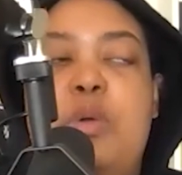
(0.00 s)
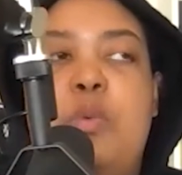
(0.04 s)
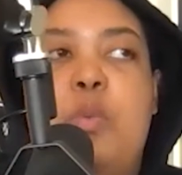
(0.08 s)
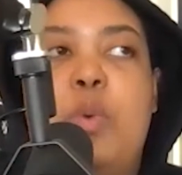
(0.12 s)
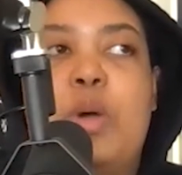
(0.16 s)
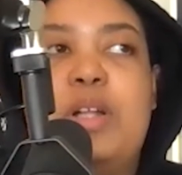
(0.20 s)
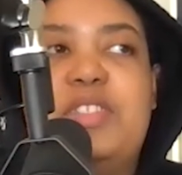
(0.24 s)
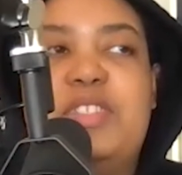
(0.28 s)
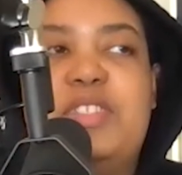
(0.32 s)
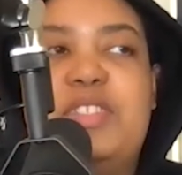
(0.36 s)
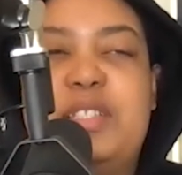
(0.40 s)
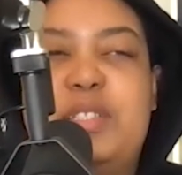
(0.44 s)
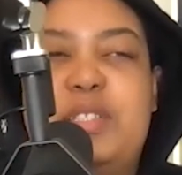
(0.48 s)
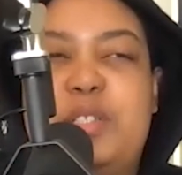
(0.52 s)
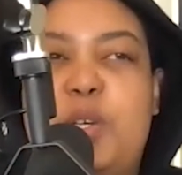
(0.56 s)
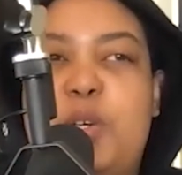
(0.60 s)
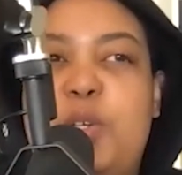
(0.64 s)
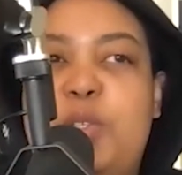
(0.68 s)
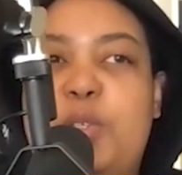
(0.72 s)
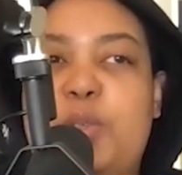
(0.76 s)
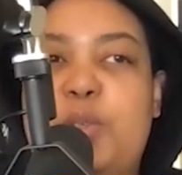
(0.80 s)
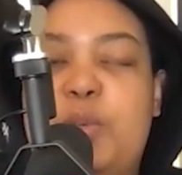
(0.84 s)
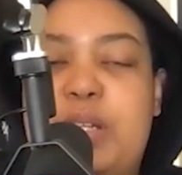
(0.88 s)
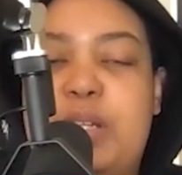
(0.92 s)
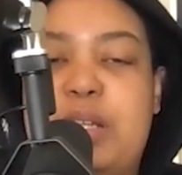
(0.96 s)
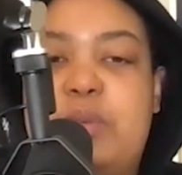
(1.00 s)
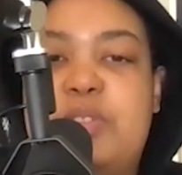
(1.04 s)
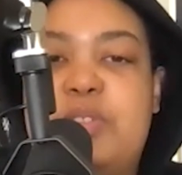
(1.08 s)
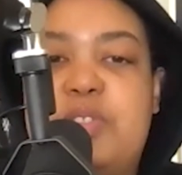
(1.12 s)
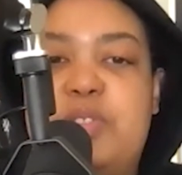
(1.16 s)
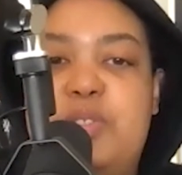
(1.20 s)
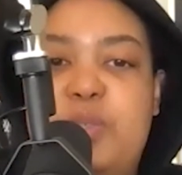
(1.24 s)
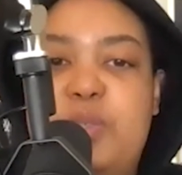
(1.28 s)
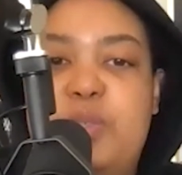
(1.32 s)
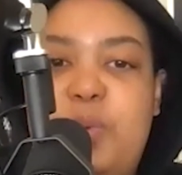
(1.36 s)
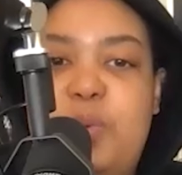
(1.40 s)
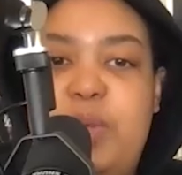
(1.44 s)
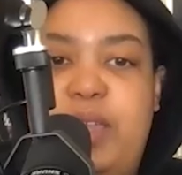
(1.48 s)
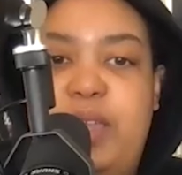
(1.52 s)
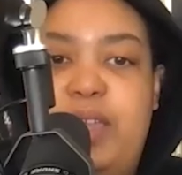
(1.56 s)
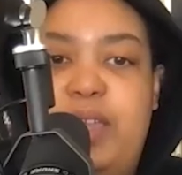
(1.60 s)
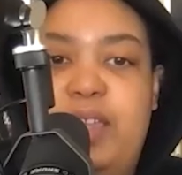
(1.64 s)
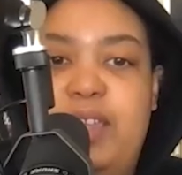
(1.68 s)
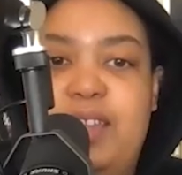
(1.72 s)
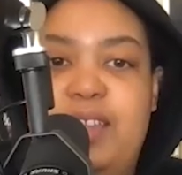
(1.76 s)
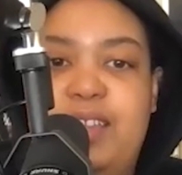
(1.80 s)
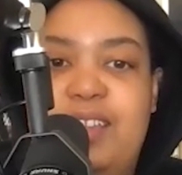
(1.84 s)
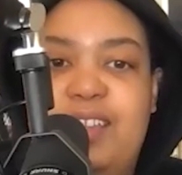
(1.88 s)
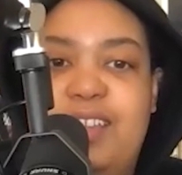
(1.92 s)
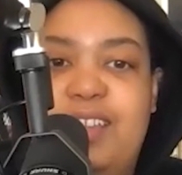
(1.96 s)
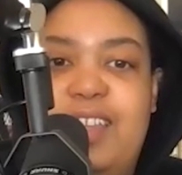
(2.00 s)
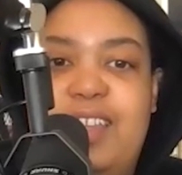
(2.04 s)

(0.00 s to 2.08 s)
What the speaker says: once I told her what I was doing,